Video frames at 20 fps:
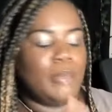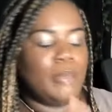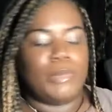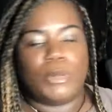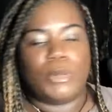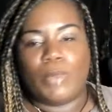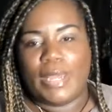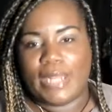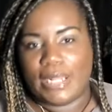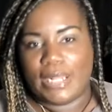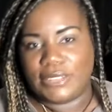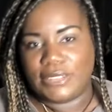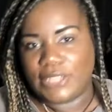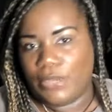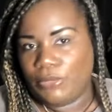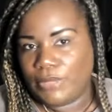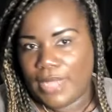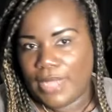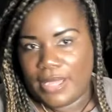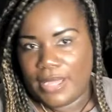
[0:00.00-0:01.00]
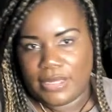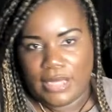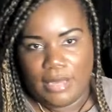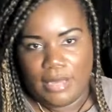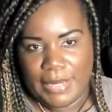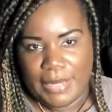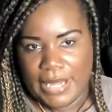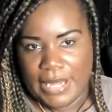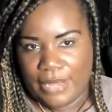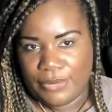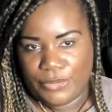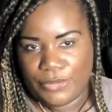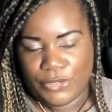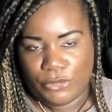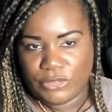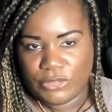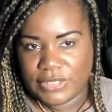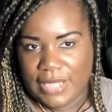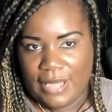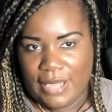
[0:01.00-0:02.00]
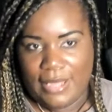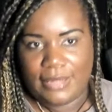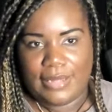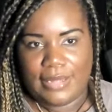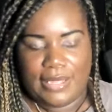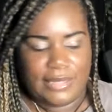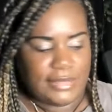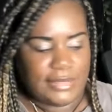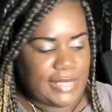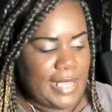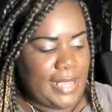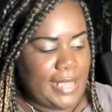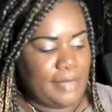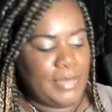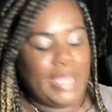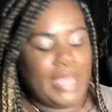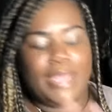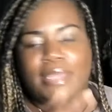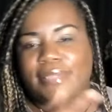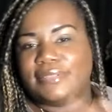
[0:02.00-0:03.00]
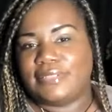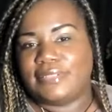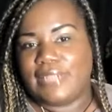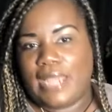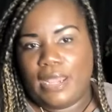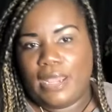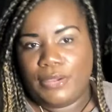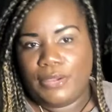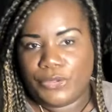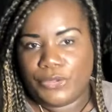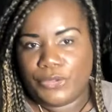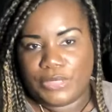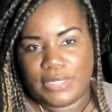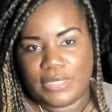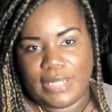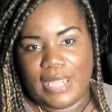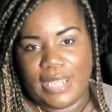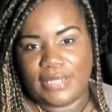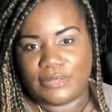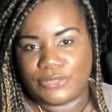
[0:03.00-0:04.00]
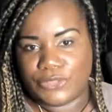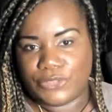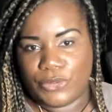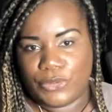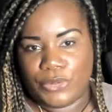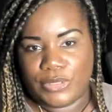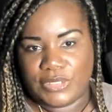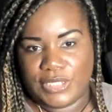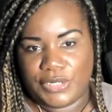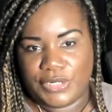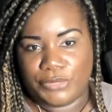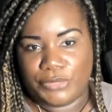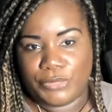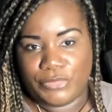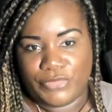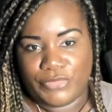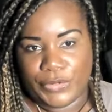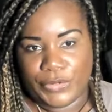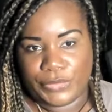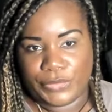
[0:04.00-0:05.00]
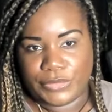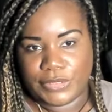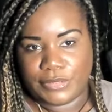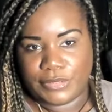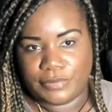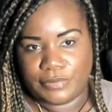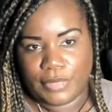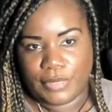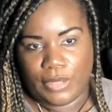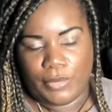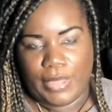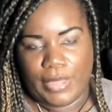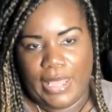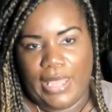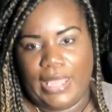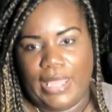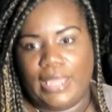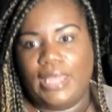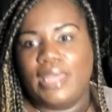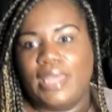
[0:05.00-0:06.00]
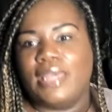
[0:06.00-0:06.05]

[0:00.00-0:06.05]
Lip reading: But what I don't like coming out on your side, ASAP, is now you're the Knight of Swords in the reverse. Okay.